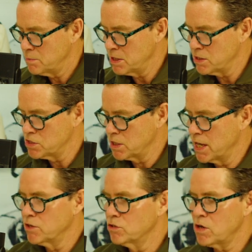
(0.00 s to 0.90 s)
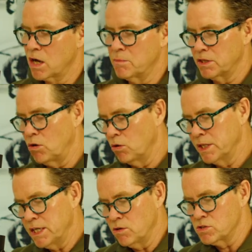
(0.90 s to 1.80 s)
because again, you're talking about the whole
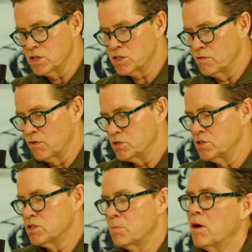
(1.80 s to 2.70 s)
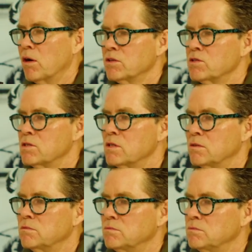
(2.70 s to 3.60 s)
ecosystem versus the parts. Yeah.